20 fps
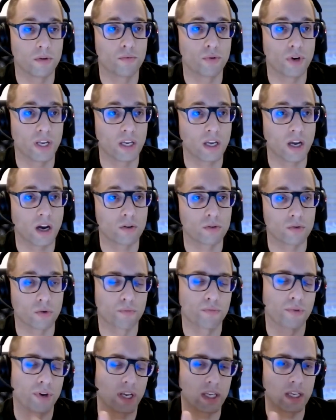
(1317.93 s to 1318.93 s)
breakout or
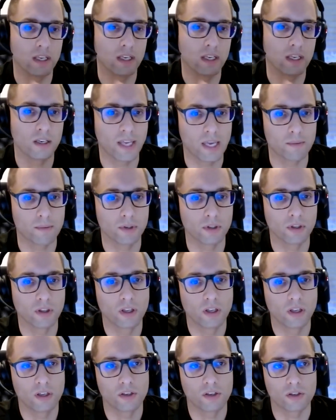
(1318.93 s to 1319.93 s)
break-in cable.
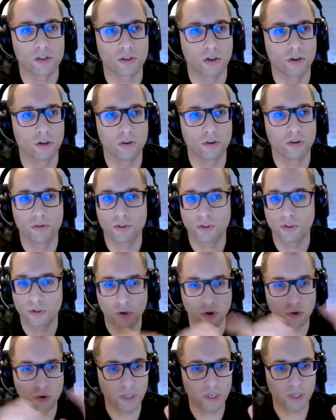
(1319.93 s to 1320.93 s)
So you
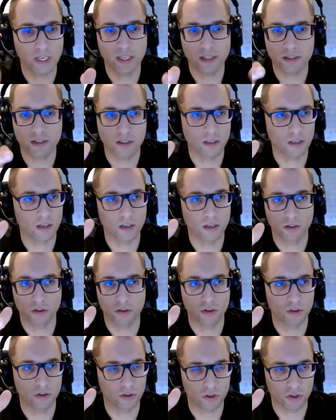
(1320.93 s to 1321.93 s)
don't need
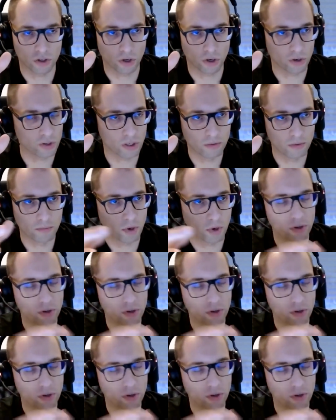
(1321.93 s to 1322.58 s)
the junction